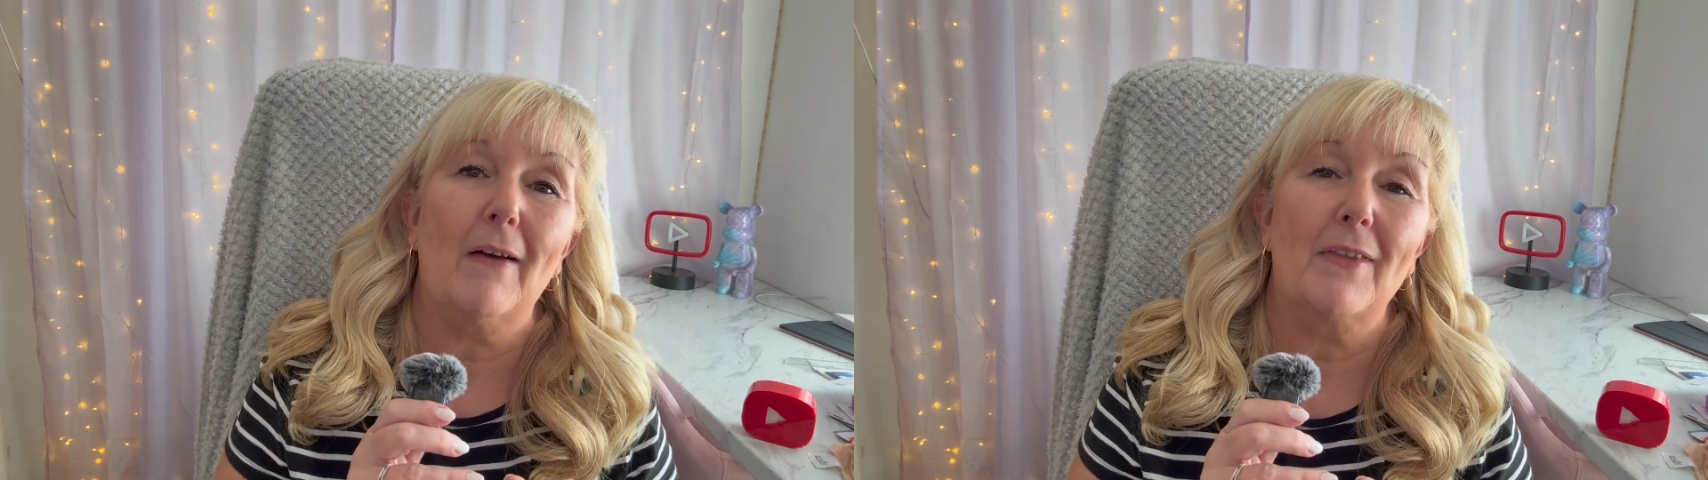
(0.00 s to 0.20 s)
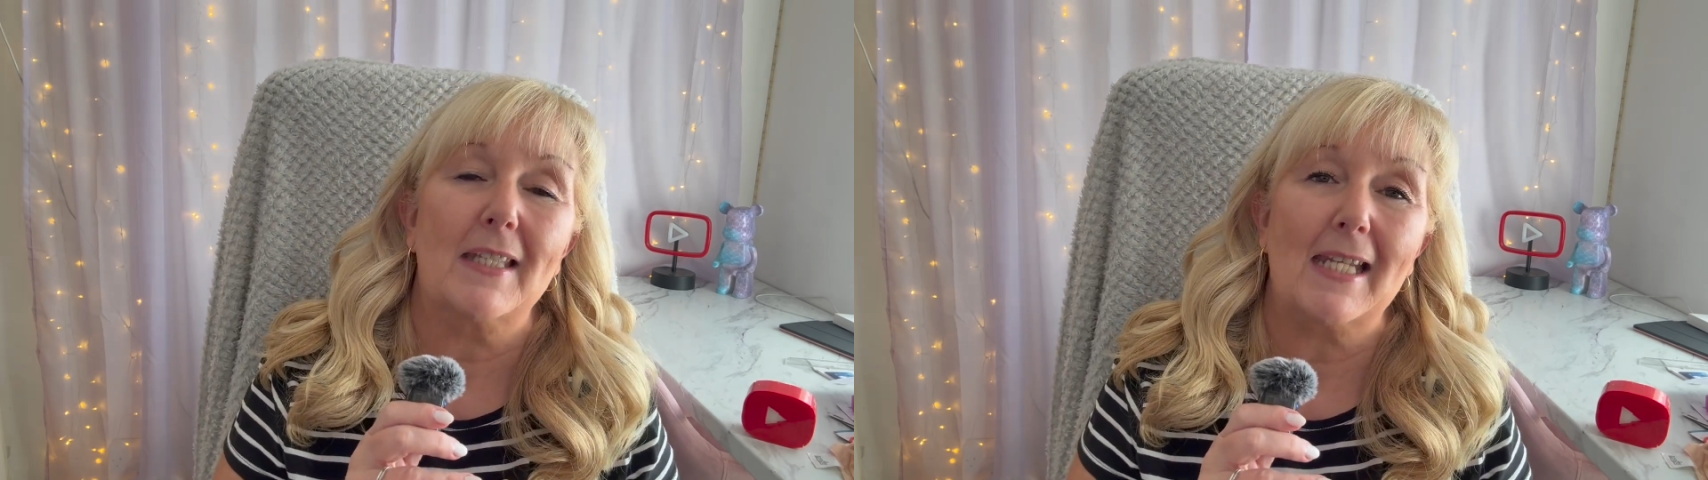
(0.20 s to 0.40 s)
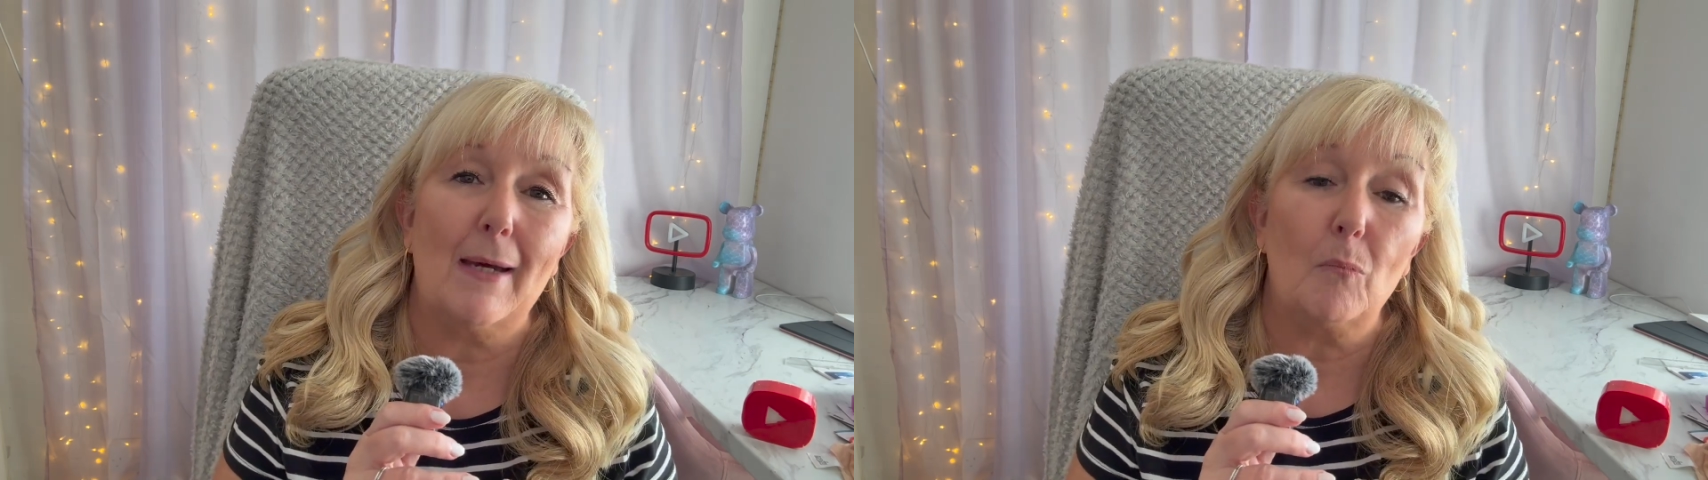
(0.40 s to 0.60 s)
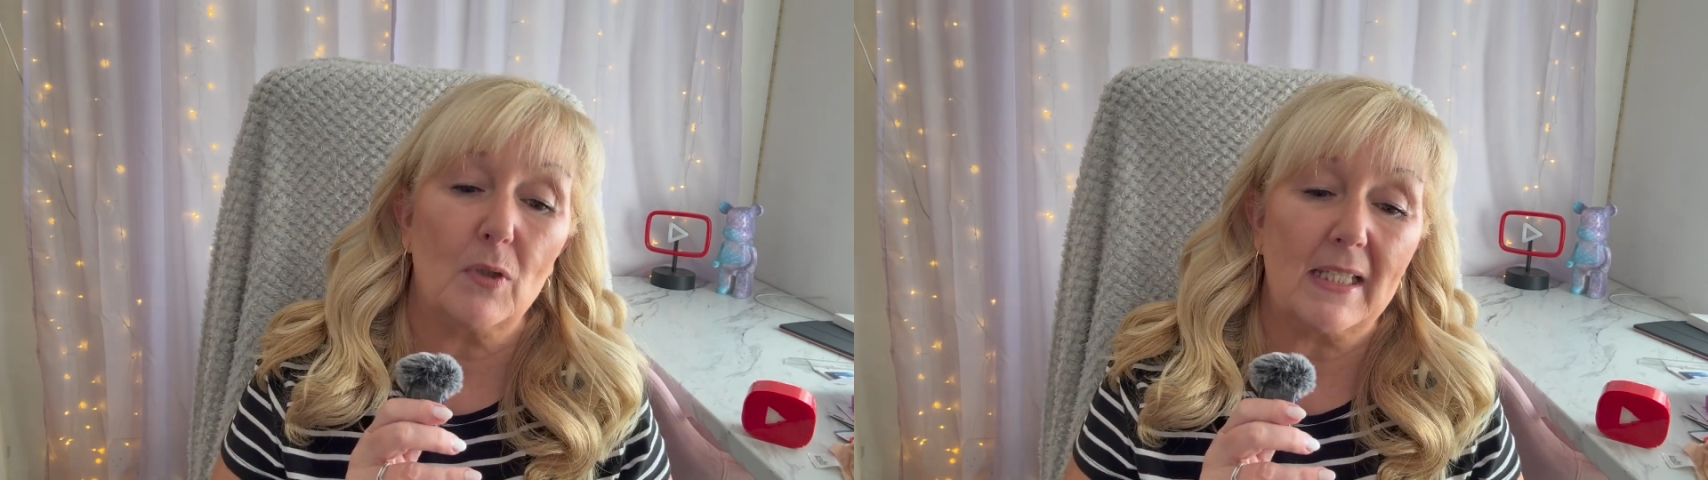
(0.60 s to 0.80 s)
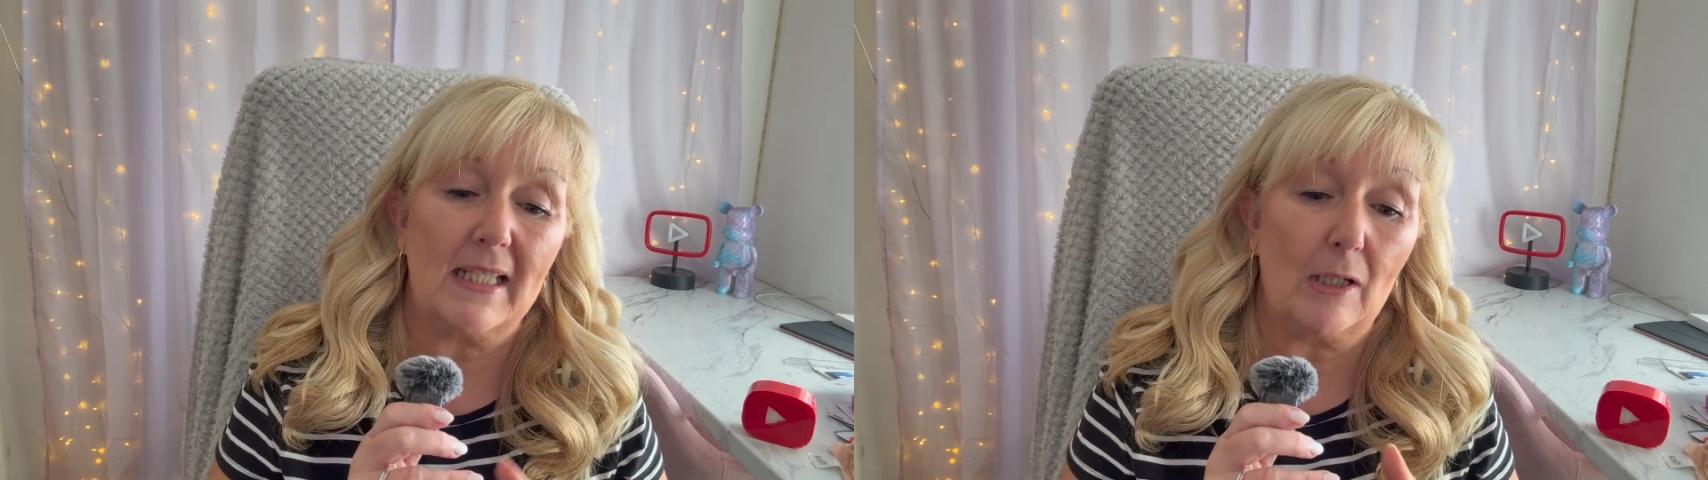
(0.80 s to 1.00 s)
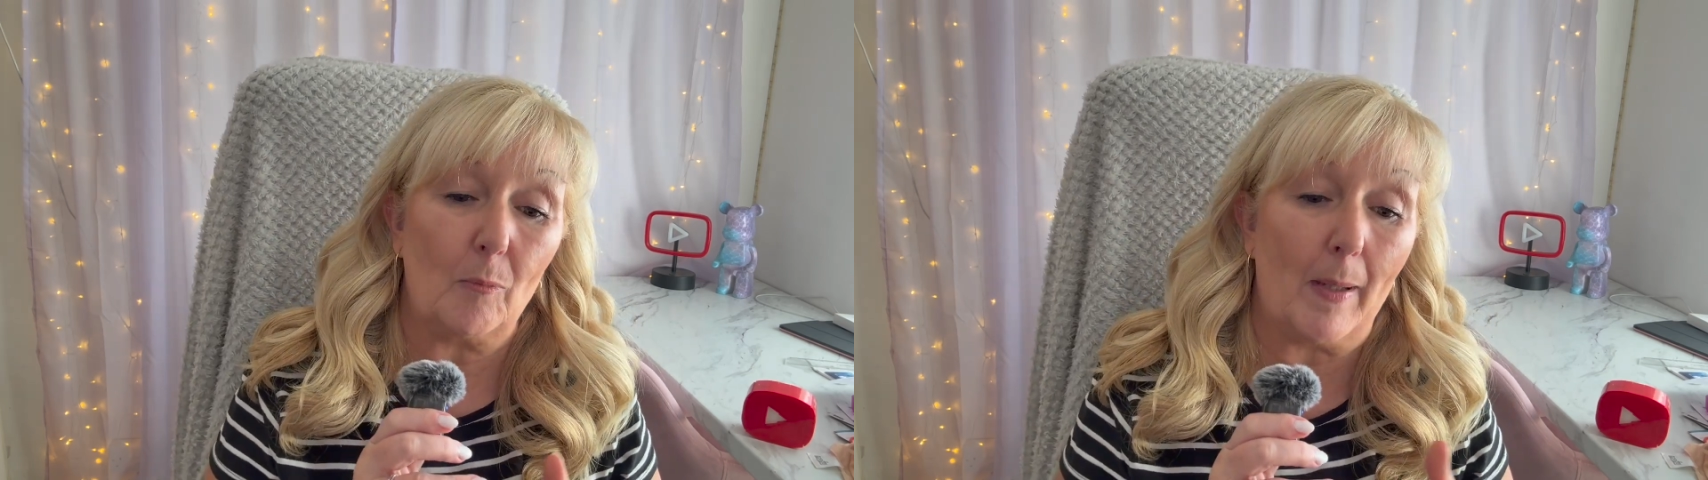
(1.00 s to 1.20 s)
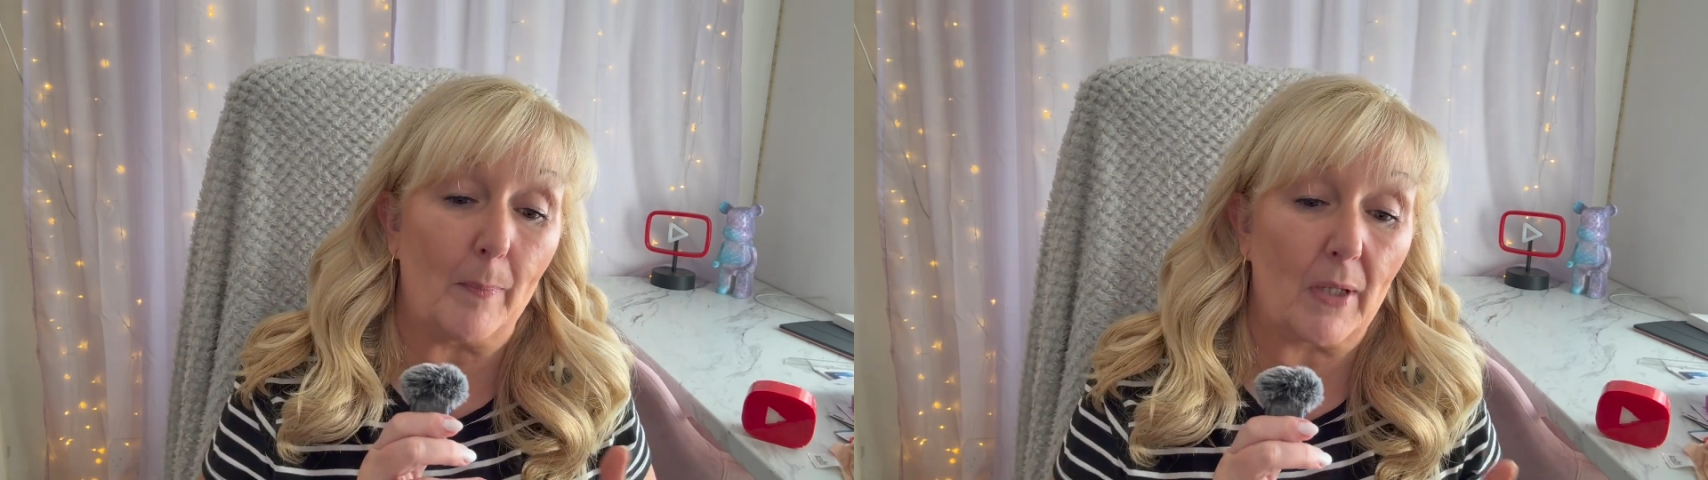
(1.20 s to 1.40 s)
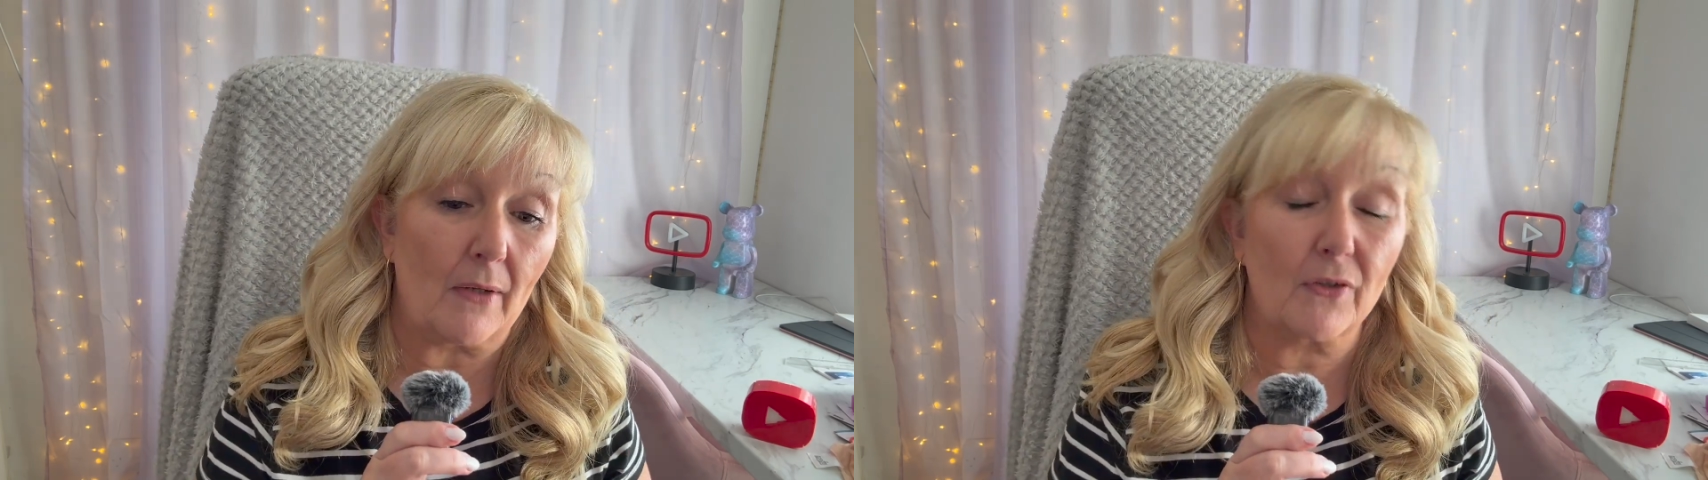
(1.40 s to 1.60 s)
of the tap was a little bit brown.